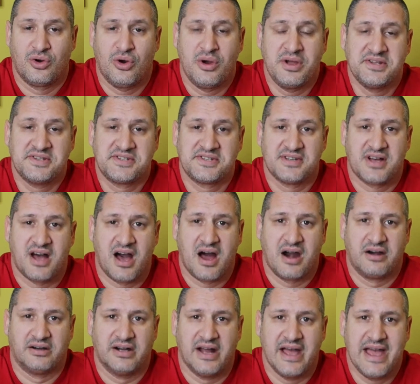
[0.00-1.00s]
Coins
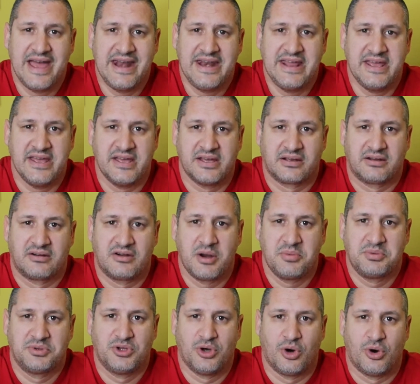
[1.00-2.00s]
are any
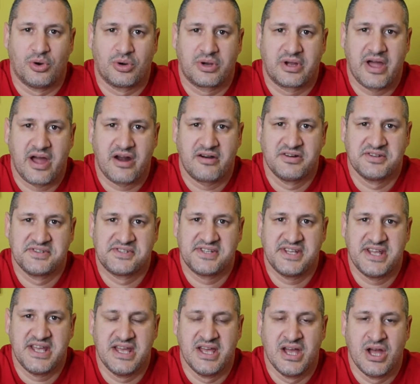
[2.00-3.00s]

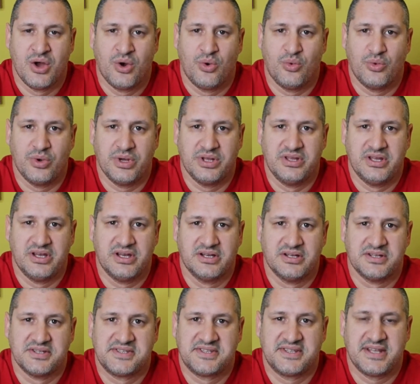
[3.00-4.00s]
cryptocurrency with
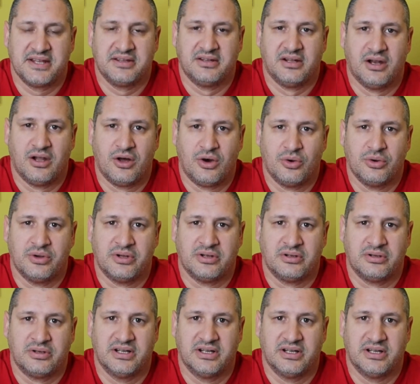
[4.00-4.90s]
the standalone